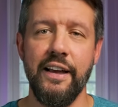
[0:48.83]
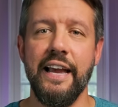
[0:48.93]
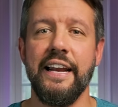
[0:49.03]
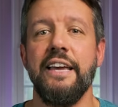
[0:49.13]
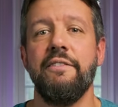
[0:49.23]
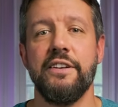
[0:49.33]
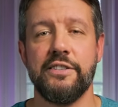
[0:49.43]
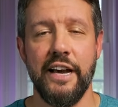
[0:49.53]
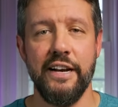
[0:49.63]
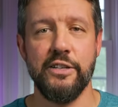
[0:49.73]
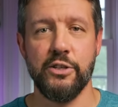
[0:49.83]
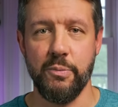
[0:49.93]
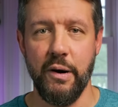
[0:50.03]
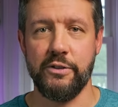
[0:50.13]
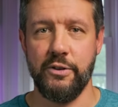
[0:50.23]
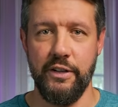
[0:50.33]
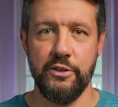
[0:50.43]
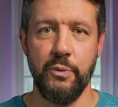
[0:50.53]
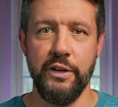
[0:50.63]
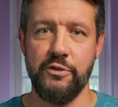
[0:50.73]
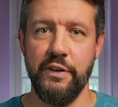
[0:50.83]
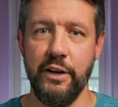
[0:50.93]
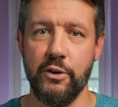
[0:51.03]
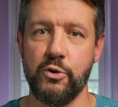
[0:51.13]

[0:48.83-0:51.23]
and even decided to sponsor this week's video.